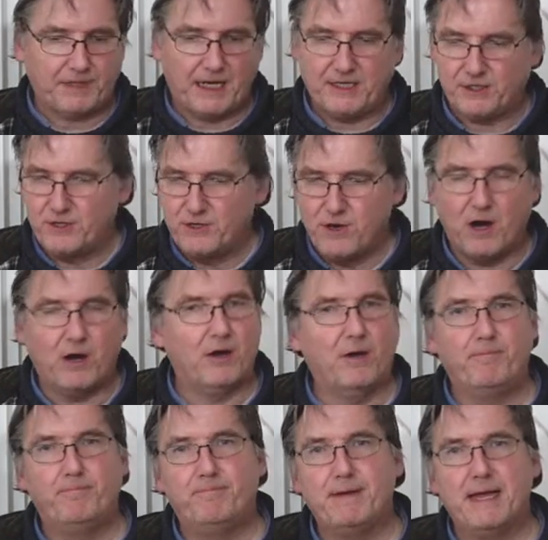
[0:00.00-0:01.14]
It's not
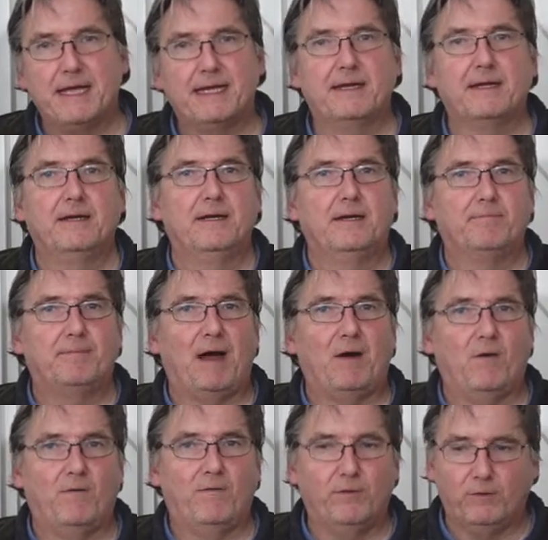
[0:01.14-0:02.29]
a big,
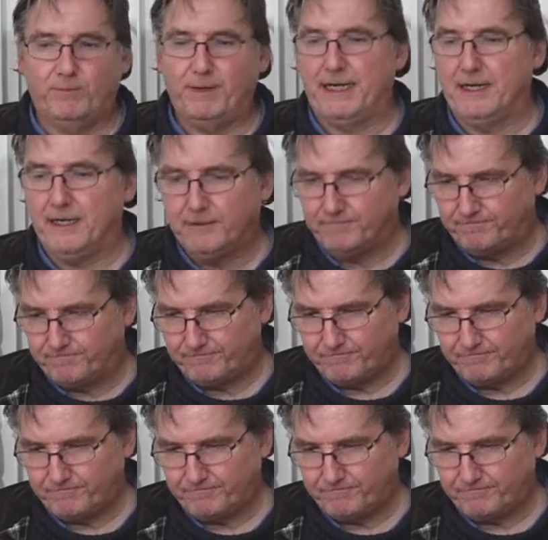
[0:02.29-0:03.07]
powerful beer.